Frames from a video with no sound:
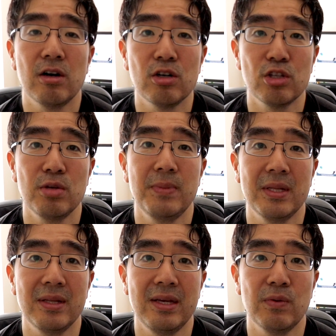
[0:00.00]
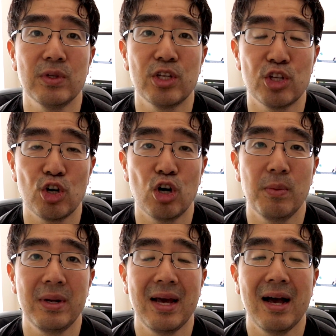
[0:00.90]
ultimately will
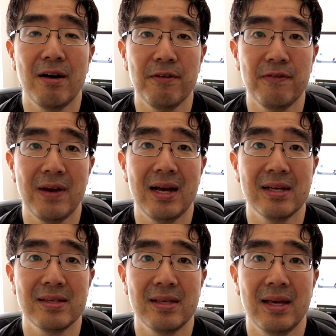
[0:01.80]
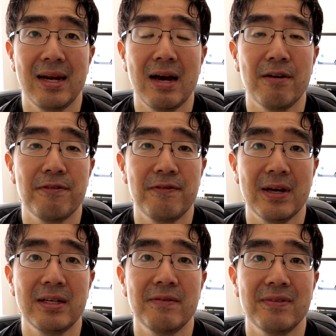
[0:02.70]
determine how fast and how
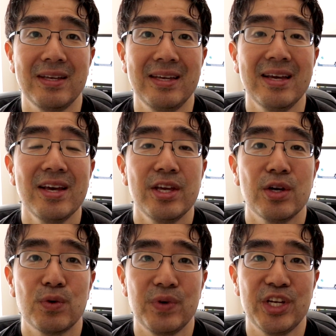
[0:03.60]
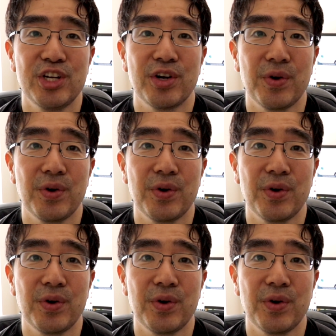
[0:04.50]
effectively you'll reach your